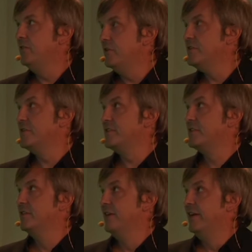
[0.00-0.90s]

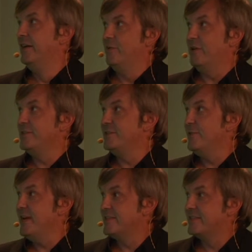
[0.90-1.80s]
versus what is the
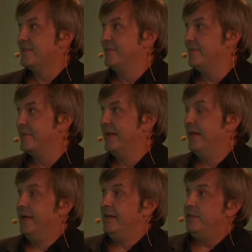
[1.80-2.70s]
rest.
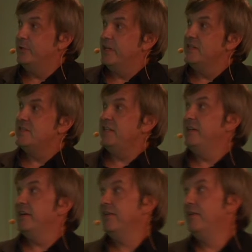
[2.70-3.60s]
You can see
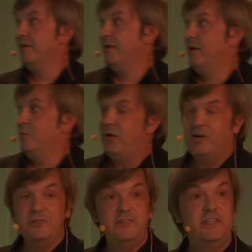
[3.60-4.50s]
there
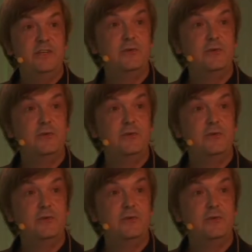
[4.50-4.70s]
poverty and